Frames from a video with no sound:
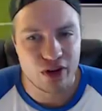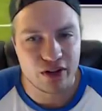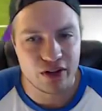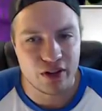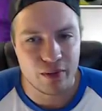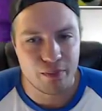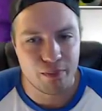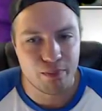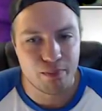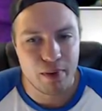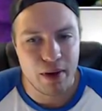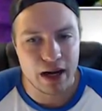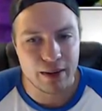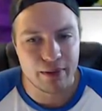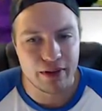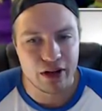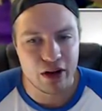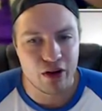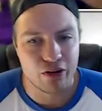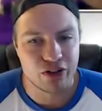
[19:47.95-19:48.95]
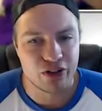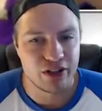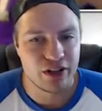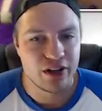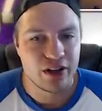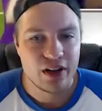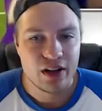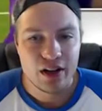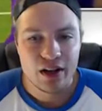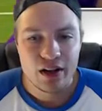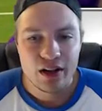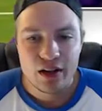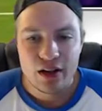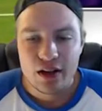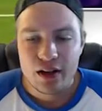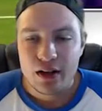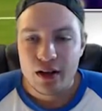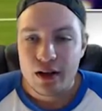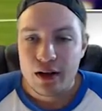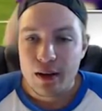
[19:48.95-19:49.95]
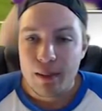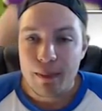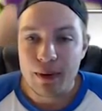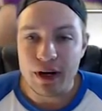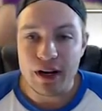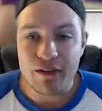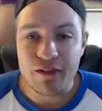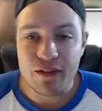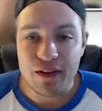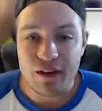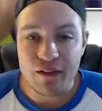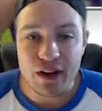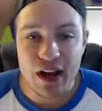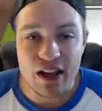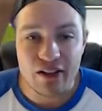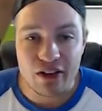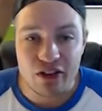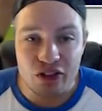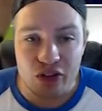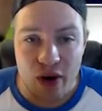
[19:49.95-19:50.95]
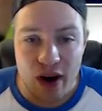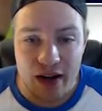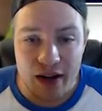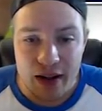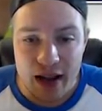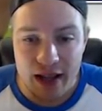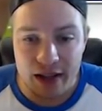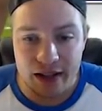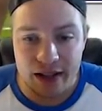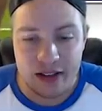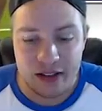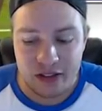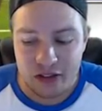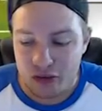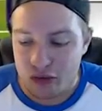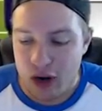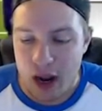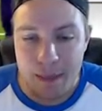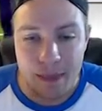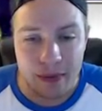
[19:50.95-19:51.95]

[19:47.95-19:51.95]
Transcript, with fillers: to the bottom of the ocean. But if if you guys enjoyed, at least drop a